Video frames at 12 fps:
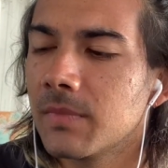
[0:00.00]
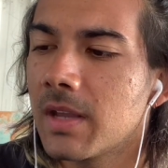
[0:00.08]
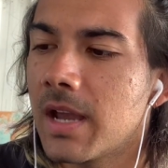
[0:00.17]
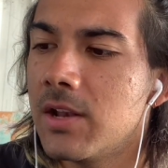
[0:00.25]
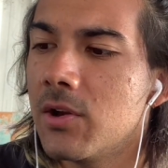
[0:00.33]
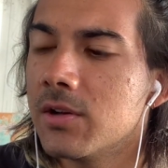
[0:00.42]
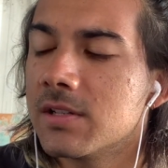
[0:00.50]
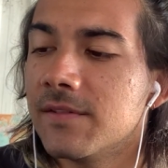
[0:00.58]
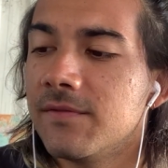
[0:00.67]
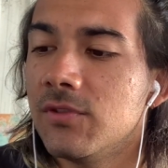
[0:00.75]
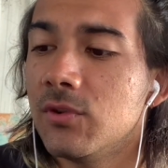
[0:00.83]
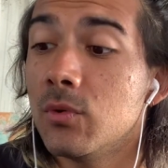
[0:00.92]
I noticed a
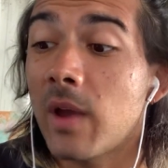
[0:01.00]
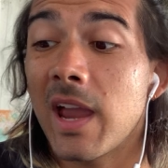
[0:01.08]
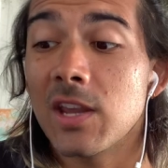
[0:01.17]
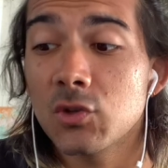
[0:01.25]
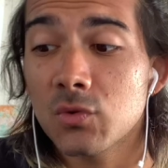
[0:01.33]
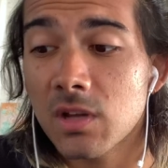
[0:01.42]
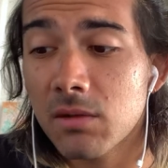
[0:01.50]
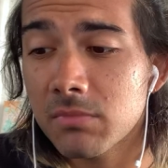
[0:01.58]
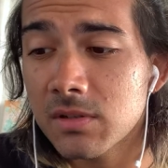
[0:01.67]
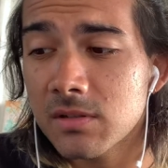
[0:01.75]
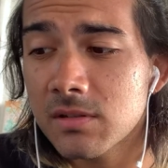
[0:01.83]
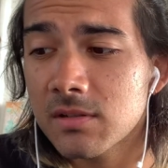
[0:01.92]
few angel
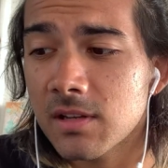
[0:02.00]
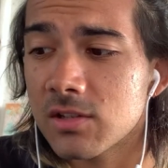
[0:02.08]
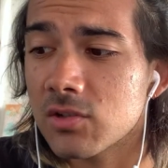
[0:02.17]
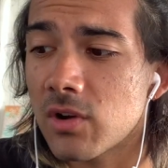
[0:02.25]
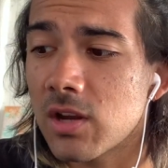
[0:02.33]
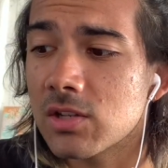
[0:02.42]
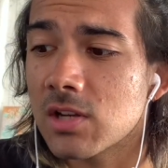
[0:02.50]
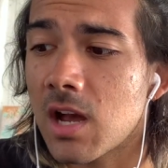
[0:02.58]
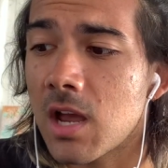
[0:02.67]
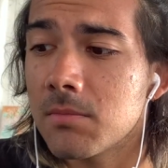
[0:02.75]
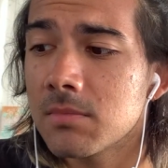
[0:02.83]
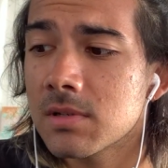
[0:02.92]
numbers at strange
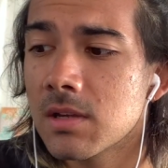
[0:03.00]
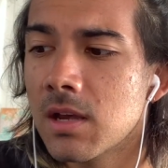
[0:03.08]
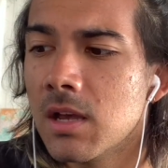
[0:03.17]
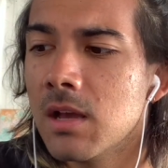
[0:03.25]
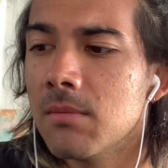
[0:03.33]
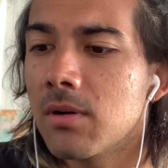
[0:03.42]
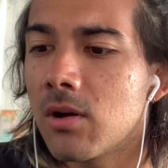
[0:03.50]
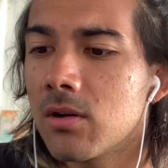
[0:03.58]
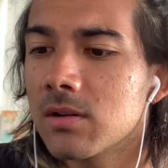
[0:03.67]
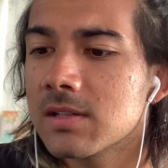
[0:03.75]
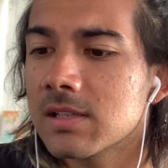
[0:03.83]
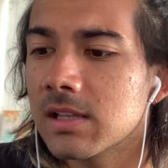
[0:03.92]
times, but
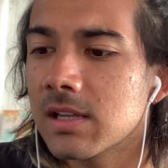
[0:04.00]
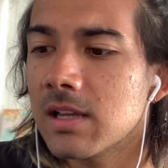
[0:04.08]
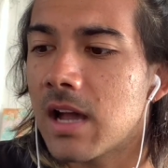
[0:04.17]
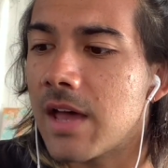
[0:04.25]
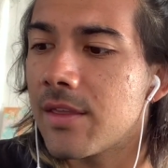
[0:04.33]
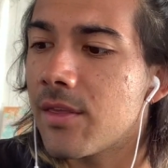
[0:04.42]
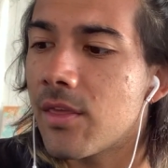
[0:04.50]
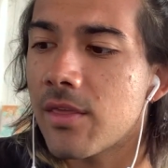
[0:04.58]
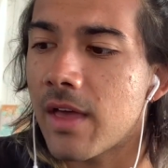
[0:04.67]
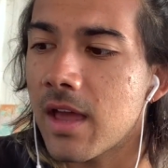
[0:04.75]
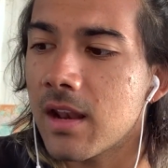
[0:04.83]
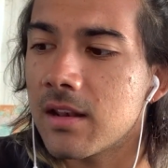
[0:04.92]
honestly, other than
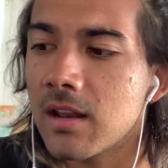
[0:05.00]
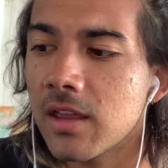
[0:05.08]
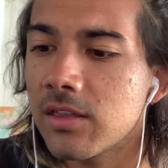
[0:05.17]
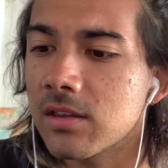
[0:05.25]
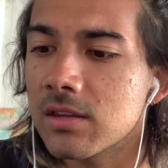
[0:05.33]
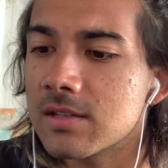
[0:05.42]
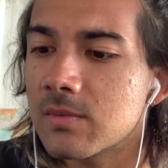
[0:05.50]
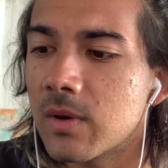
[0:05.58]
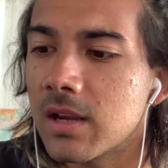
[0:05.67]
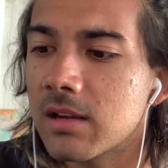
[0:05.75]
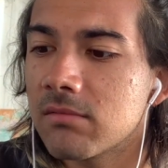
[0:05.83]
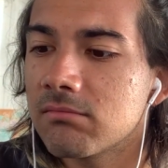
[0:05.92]
that, nothing this
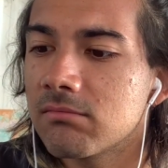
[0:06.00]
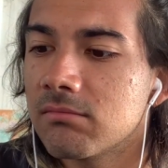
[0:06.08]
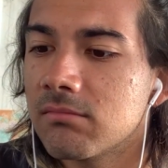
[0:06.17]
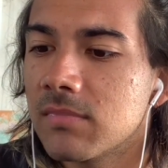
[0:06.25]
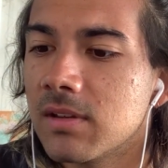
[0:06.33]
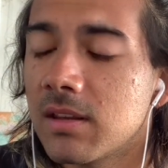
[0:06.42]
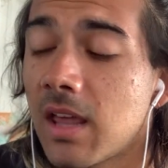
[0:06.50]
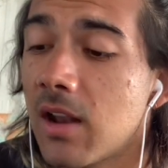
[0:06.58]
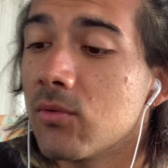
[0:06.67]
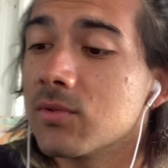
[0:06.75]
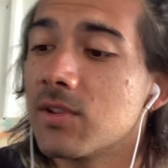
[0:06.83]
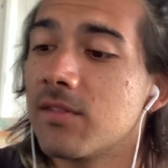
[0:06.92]
week. That
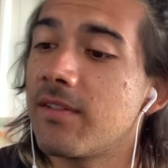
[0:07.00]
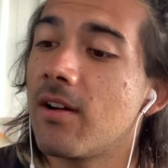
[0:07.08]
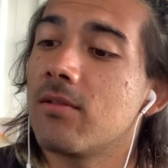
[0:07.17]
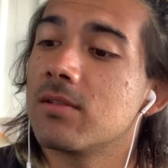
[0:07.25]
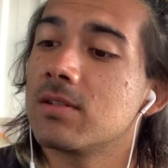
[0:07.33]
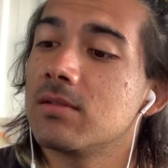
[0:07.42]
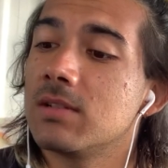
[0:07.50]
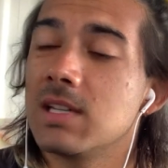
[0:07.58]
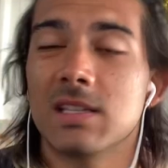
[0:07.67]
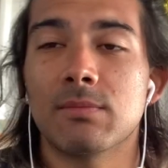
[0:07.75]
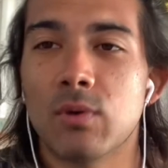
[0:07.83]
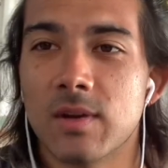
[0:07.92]
also felt
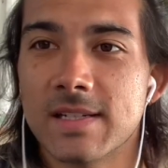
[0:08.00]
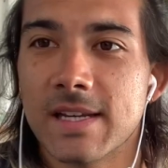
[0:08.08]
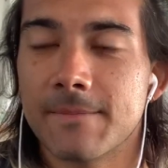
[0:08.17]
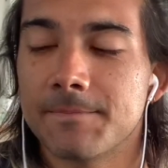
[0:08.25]
disappointing.